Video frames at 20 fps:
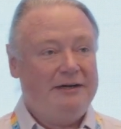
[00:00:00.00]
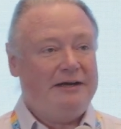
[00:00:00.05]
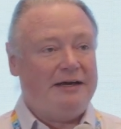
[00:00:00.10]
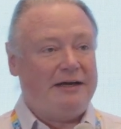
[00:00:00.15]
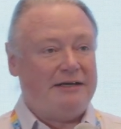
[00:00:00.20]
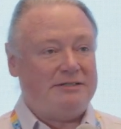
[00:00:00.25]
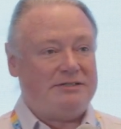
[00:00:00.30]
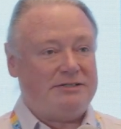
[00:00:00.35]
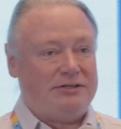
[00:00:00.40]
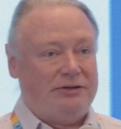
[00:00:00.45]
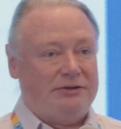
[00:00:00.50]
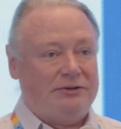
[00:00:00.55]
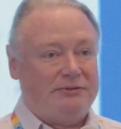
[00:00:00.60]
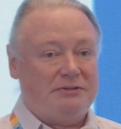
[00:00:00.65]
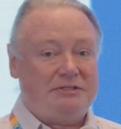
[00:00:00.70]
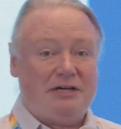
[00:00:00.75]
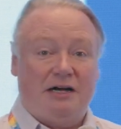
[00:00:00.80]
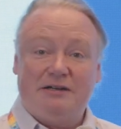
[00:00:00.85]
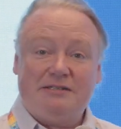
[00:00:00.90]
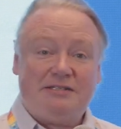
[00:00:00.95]
And
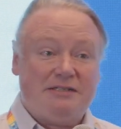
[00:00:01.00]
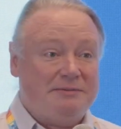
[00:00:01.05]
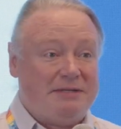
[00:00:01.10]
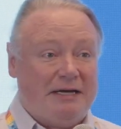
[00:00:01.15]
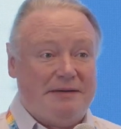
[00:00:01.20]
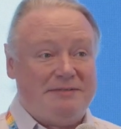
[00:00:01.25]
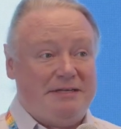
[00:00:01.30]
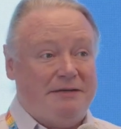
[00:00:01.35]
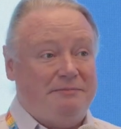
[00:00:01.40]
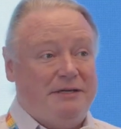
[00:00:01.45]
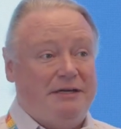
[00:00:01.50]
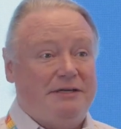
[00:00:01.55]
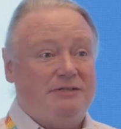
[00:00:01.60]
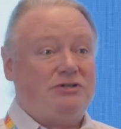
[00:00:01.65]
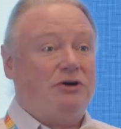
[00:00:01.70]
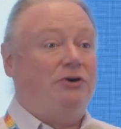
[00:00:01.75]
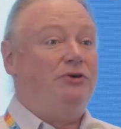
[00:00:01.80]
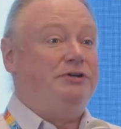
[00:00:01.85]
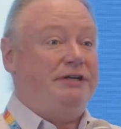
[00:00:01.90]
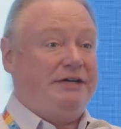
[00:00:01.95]
so sometimes that
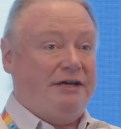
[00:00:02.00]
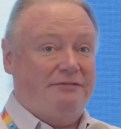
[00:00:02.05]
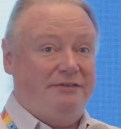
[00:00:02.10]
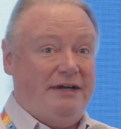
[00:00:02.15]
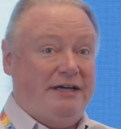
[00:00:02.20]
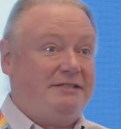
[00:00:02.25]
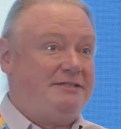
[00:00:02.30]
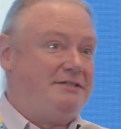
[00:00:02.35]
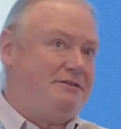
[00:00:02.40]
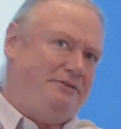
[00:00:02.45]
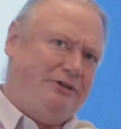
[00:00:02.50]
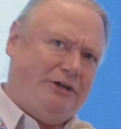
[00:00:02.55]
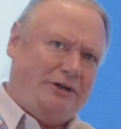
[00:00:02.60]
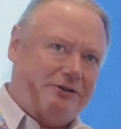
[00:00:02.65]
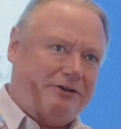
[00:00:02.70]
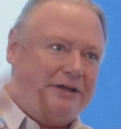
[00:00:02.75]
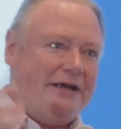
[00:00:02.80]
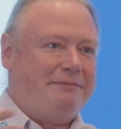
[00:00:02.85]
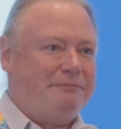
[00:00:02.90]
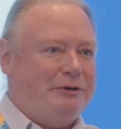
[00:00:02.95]
means holding events,
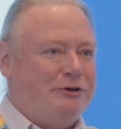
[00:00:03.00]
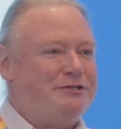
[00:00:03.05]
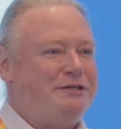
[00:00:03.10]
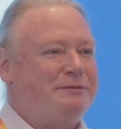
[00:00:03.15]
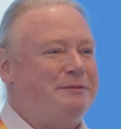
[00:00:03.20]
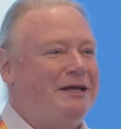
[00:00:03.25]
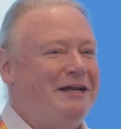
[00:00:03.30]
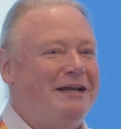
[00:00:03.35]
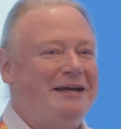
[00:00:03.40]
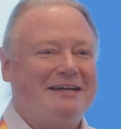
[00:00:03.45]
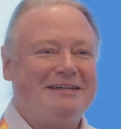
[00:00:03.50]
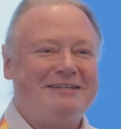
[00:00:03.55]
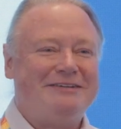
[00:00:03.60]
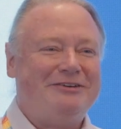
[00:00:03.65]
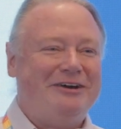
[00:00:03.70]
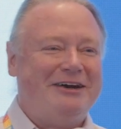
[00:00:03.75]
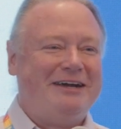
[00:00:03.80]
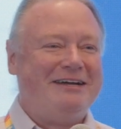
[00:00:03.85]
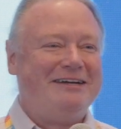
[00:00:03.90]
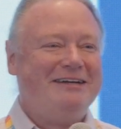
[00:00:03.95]
like MOSIP Connect,
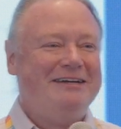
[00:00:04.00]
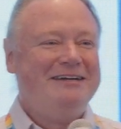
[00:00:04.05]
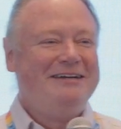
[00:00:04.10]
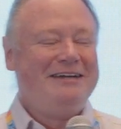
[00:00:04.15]
right?